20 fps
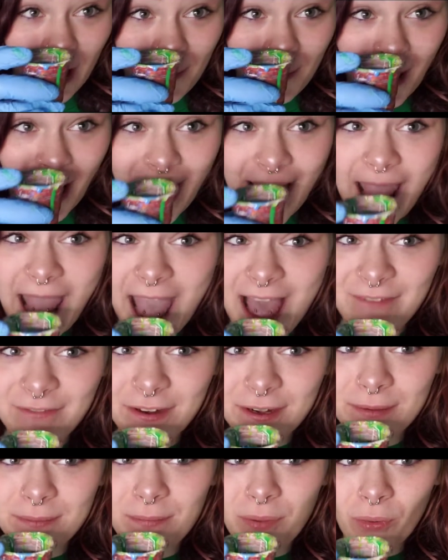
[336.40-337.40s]
cup. I
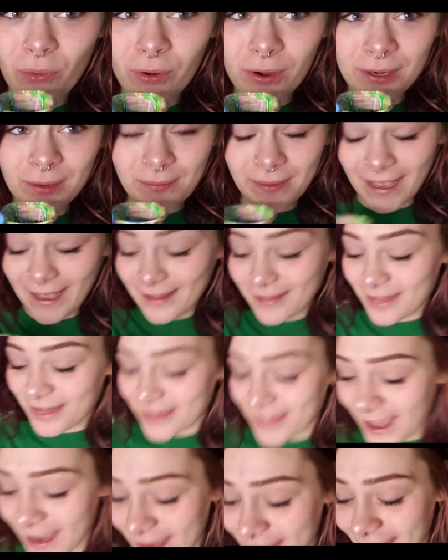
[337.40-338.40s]
haven't poured them yet.
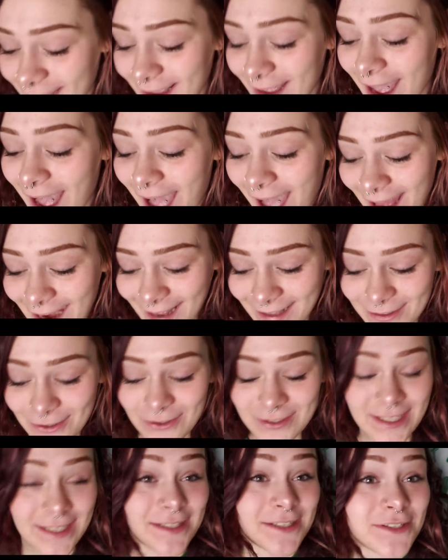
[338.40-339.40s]
Thank God I
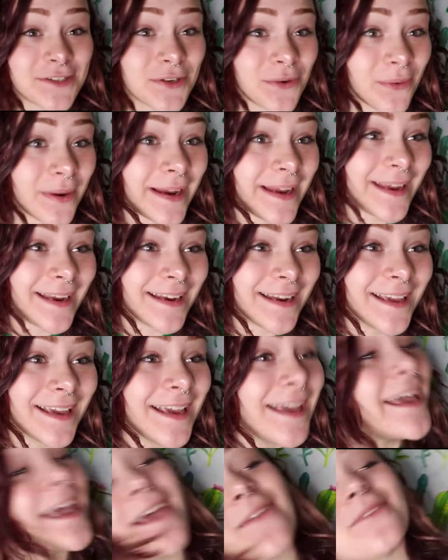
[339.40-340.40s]
looked at the screen
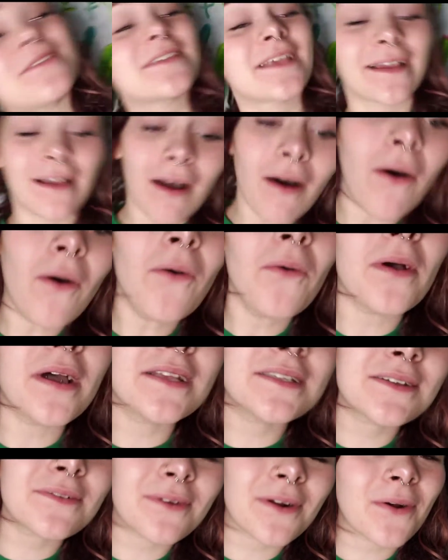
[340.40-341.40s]
and was like, oh,
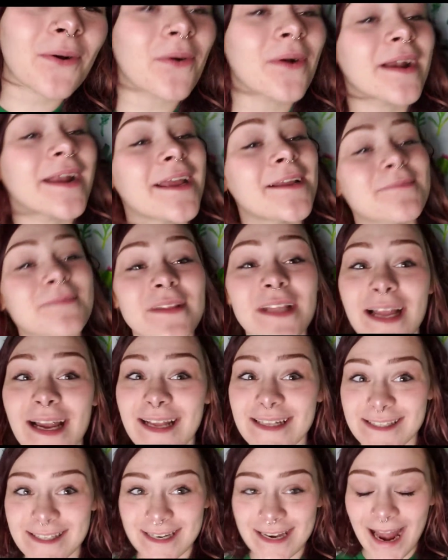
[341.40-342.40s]
is it recording?
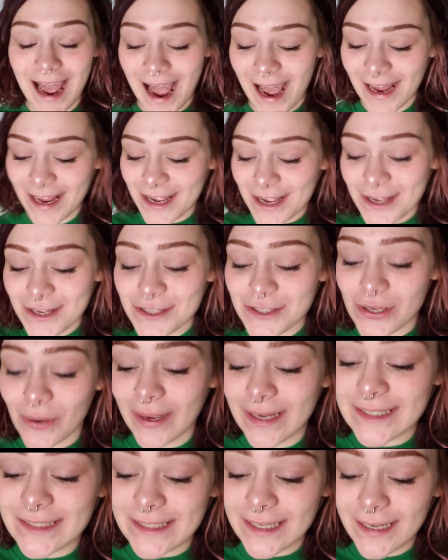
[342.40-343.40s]
It's not. So
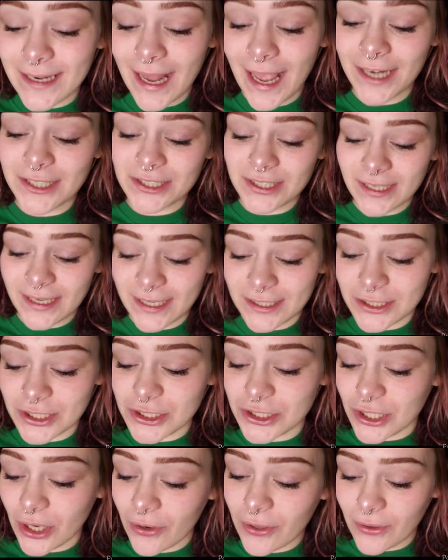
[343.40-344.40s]
I didn't actually get to
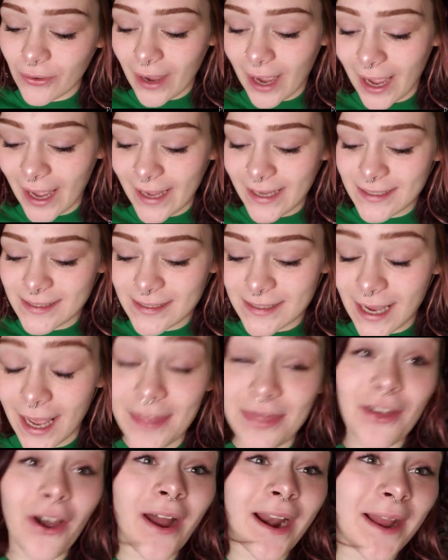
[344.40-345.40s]
show you guys.
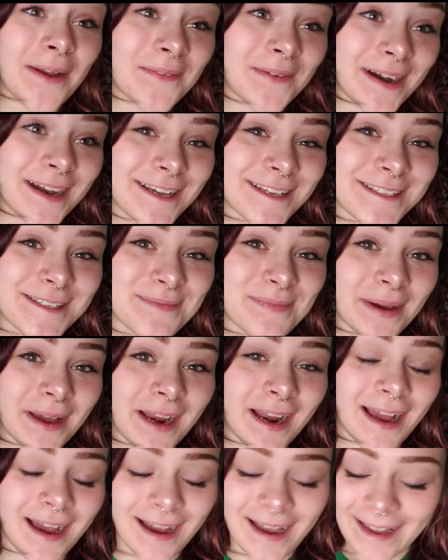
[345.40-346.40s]
I thought I was,
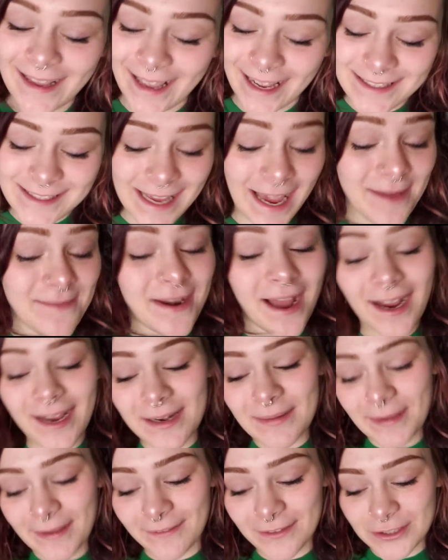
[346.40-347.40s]
but I guess I'm not
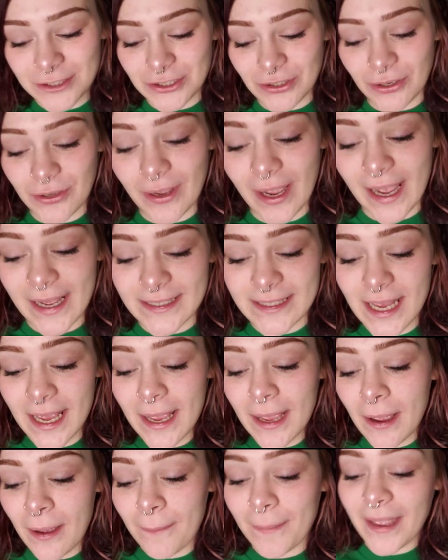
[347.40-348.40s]
going to be able to show you guys
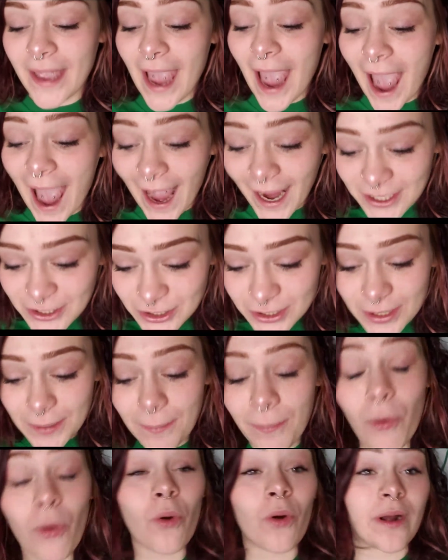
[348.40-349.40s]
me actually
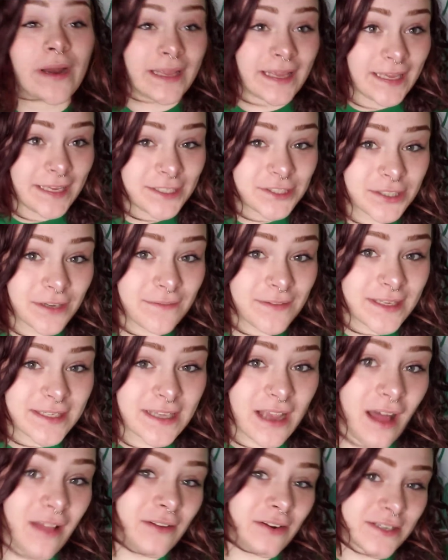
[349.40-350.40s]
pouring each of
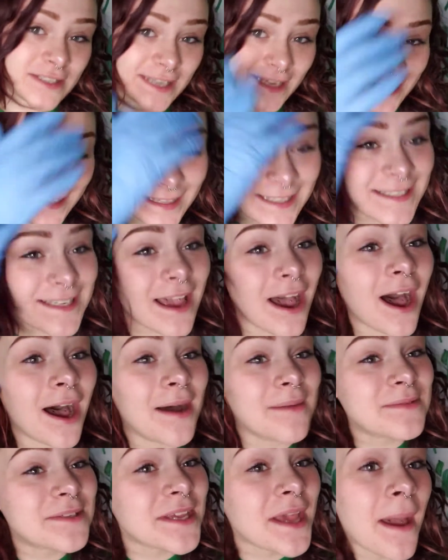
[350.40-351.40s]
these colors into these
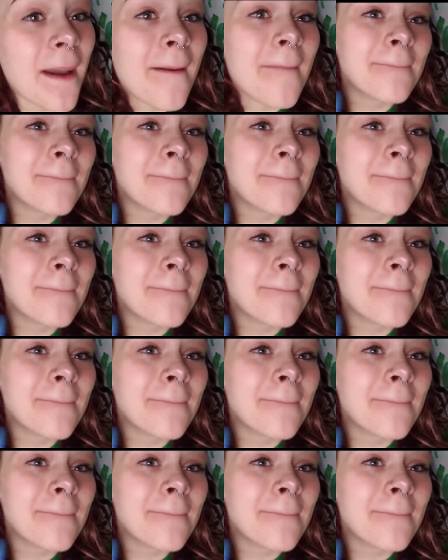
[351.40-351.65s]
cups,